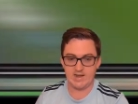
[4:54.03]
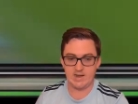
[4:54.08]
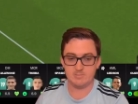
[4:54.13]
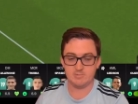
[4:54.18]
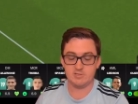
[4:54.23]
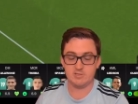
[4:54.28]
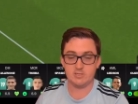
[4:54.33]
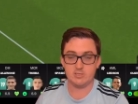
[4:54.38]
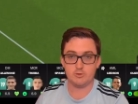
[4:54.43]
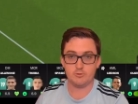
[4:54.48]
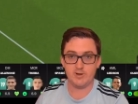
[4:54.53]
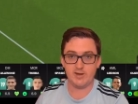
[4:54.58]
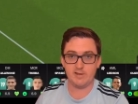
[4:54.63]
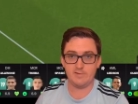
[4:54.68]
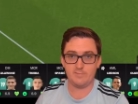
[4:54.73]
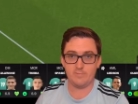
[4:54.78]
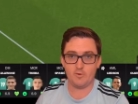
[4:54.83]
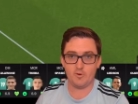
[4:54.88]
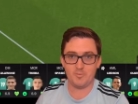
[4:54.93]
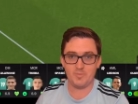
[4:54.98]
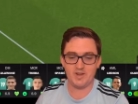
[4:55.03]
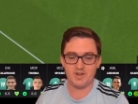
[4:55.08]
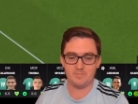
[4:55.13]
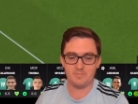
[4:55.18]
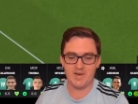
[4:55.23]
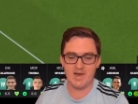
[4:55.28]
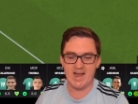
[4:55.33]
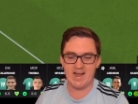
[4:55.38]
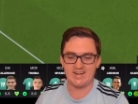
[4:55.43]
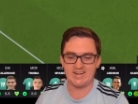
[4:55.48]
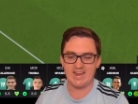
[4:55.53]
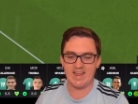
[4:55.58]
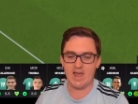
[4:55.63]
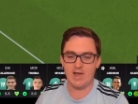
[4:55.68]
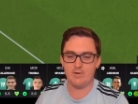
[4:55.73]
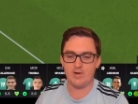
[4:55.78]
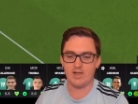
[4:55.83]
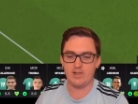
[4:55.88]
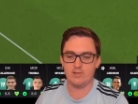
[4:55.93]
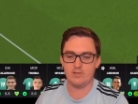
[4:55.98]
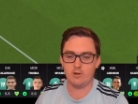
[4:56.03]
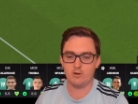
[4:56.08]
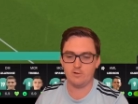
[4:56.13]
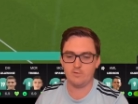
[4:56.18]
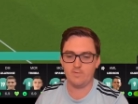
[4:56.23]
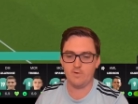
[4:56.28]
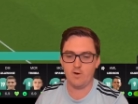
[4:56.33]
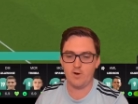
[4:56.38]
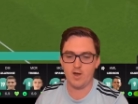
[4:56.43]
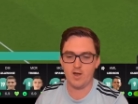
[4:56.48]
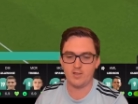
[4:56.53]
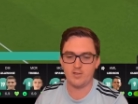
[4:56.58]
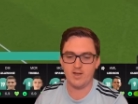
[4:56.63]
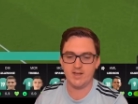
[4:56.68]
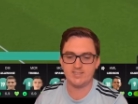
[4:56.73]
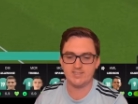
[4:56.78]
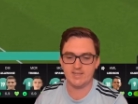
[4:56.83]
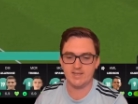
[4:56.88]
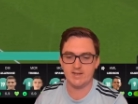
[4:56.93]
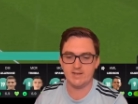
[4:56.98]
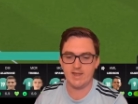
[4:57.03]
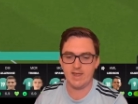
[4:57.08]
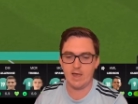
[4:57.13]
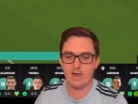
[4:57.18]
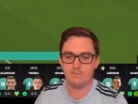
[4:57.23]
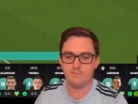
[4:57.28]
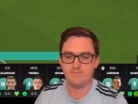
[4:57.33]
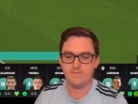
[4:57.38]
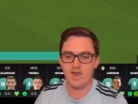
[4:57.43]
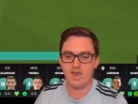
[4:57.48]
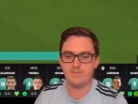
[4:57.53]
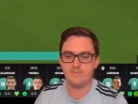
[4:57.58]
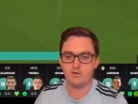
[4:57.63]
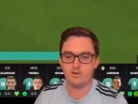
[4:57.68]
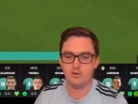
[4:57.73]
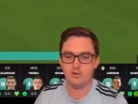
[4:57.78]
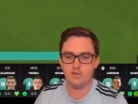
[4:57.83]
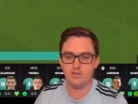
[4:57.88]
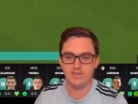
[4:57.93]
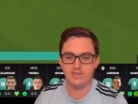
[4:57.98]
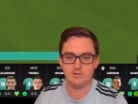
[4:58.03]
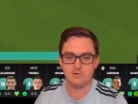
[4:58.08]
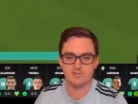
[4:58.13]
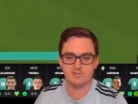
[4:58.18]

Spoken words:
And up to the 24-minute mark now, a lot of highlights in our favour early.